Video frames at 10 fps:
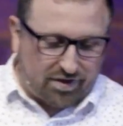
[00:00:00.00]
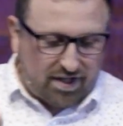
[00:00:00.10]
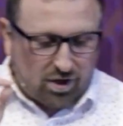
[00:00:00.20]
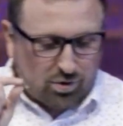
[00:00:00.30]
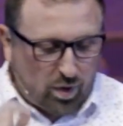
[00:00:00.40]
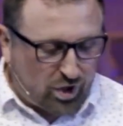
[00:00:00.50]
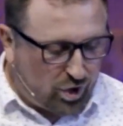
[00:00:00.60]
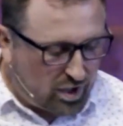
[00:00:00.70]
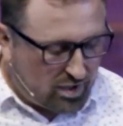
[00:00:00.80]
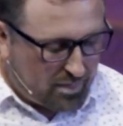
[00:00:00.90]
here's what
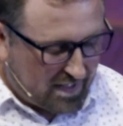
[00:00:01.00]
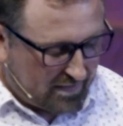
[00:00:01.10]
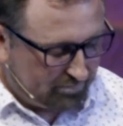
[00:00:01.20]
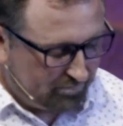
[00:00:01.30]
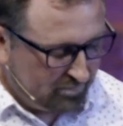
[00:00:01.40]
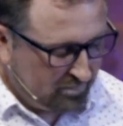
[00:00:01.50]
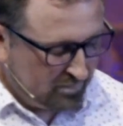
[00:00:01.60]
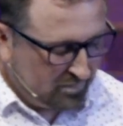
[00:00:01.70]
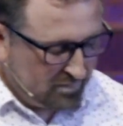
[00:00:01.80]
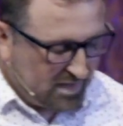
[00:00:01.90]
could have been.
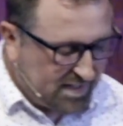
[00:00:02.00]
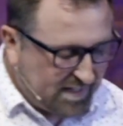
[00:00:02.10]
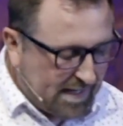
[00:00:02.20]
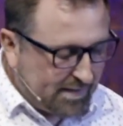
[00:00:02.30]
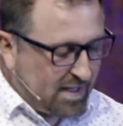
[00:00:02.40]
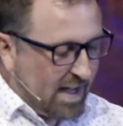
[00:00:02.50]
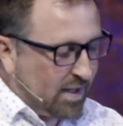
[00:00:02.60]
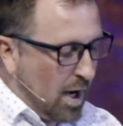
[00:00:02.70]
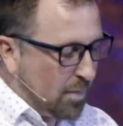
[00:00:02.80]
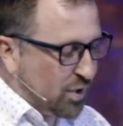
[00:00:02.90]
Samson had
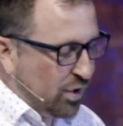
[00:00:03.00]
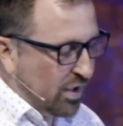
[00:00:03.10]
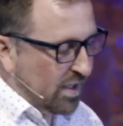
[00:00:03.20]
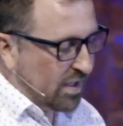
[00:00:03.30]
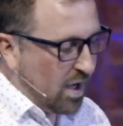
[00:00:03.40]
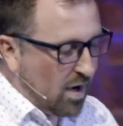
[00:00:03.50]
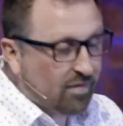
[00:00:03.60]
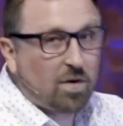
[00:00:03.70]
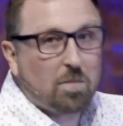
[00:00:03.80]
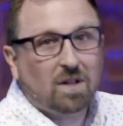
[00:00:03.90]
the opportunity to come
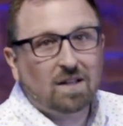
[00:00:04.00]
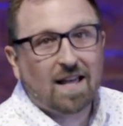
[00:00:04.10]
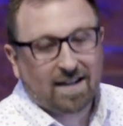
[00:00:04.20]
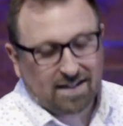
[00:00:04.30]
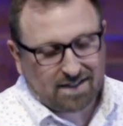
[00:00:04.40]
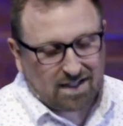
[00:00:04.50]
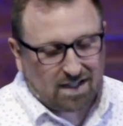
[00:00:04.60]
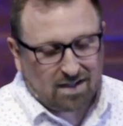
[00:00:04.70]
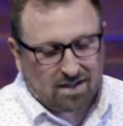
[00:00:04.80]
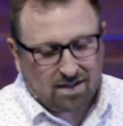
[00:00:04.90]
from a legacy